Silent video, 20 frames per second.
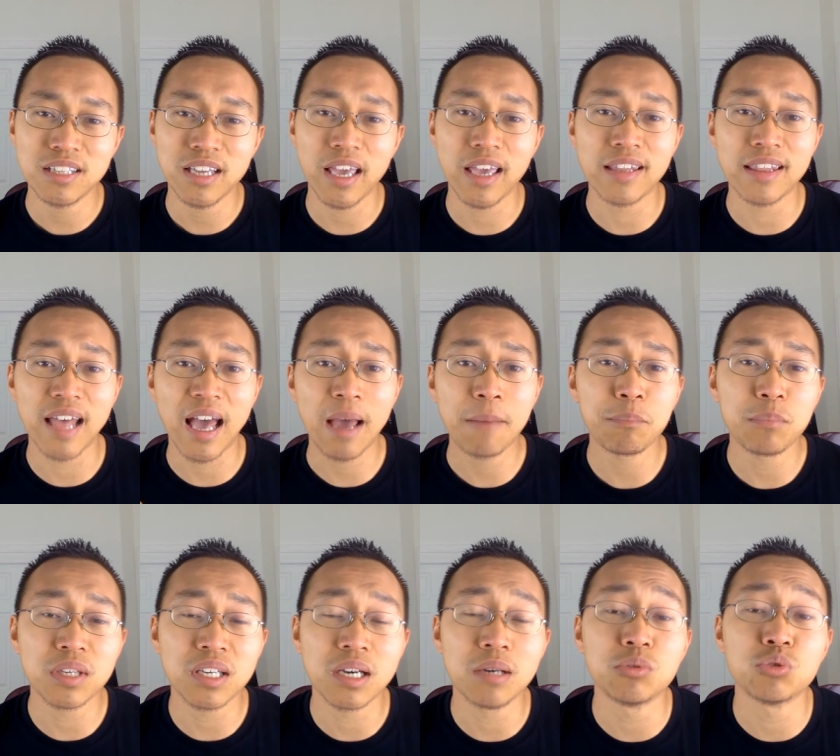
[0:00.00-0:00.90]
and that
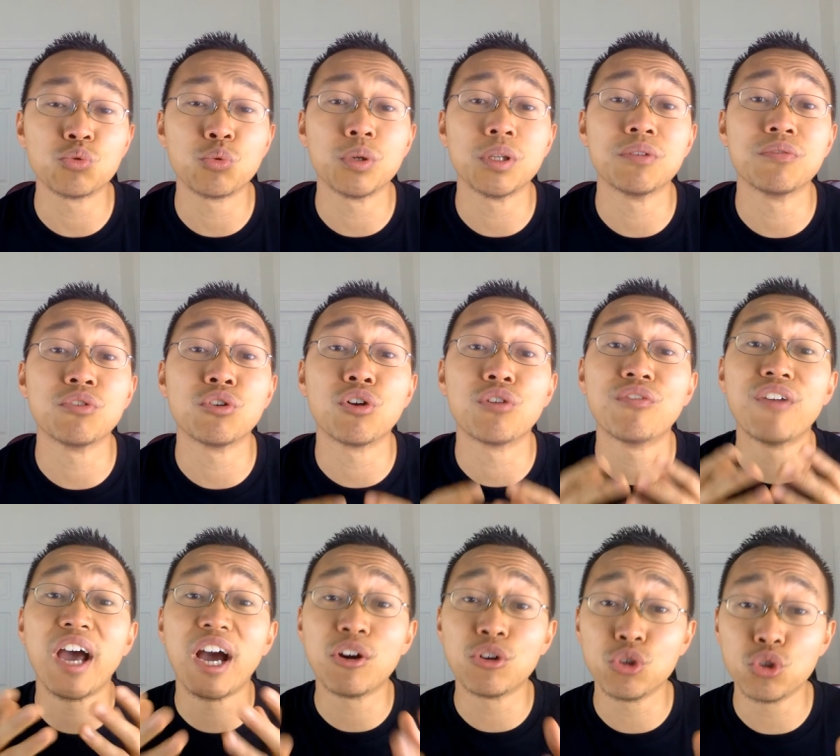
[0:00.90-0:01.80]
becomes one of your
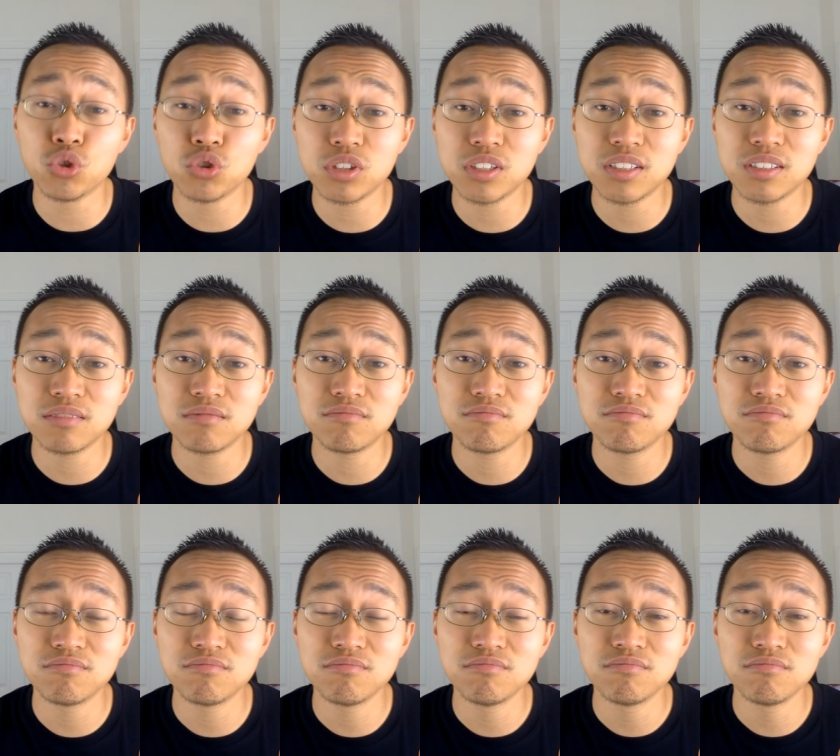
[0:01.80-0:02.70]
values.
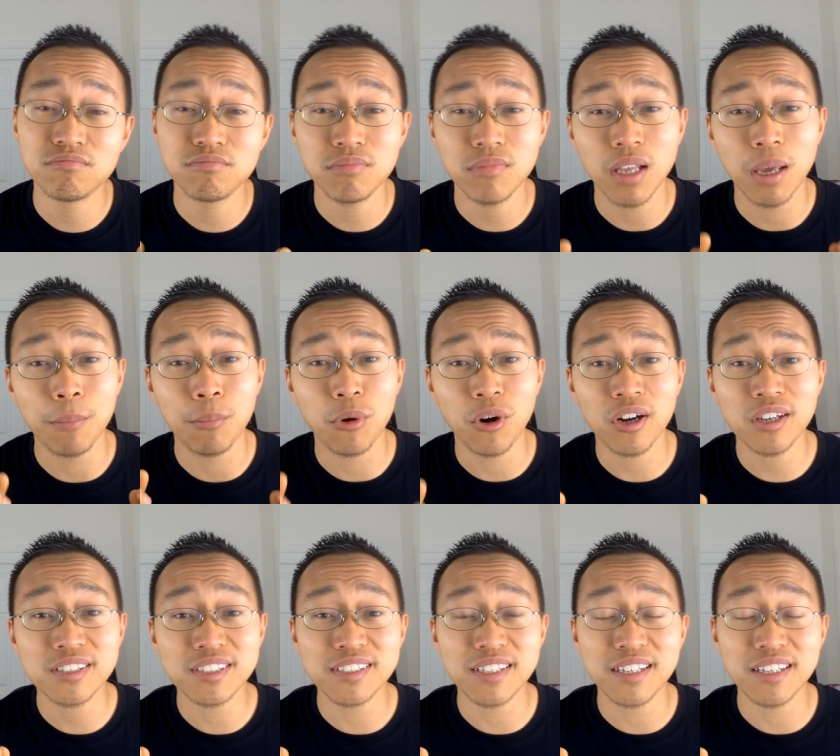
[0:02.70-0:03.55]
And prize